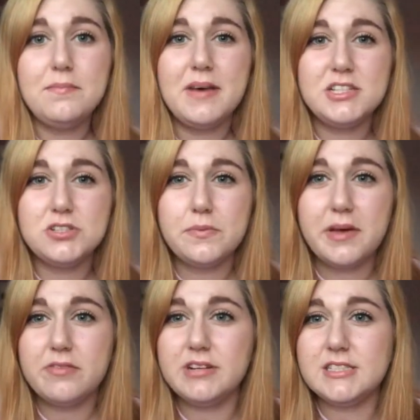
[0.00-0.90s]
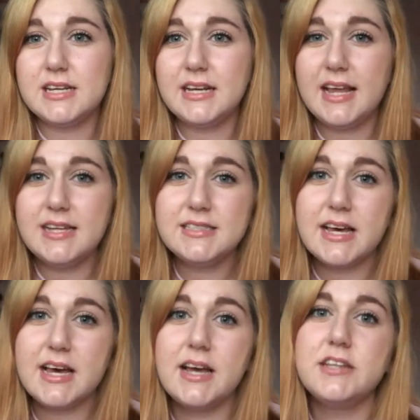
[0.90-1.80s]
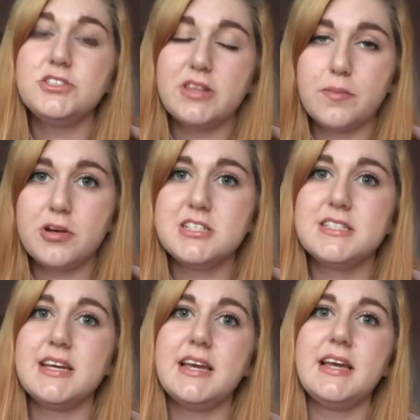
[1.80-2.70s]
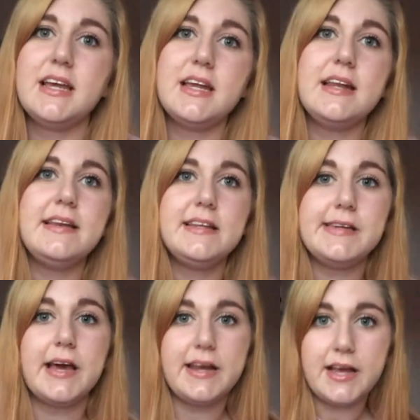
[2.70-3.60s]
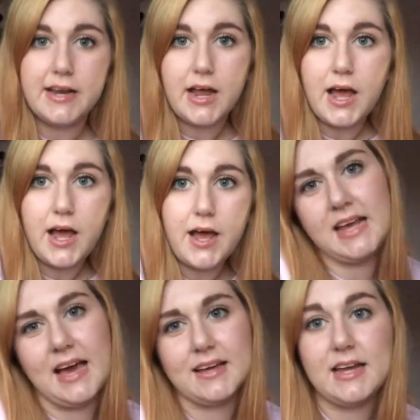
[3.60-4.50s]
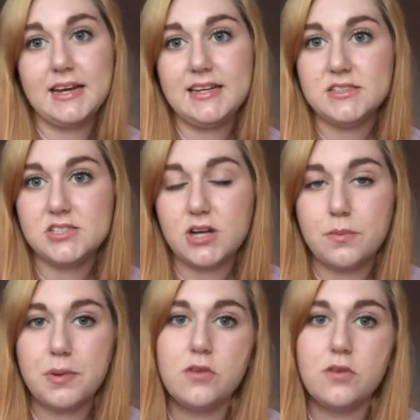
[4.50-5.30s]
Might do a bit of reading later, do that printing, yada yada yada. Yeah, I kind of need to stop